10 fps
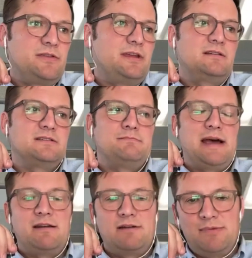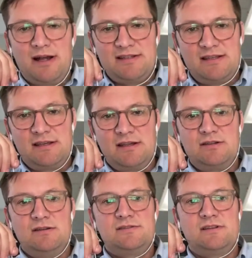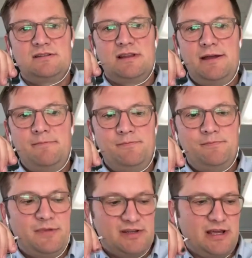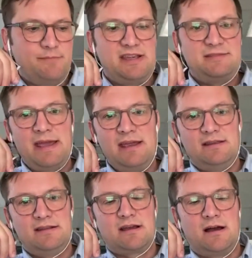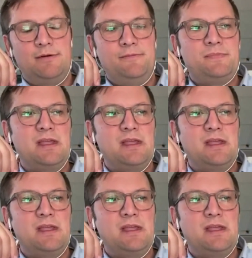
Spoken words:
there's battery processing issues, there's lead-based paint that's common.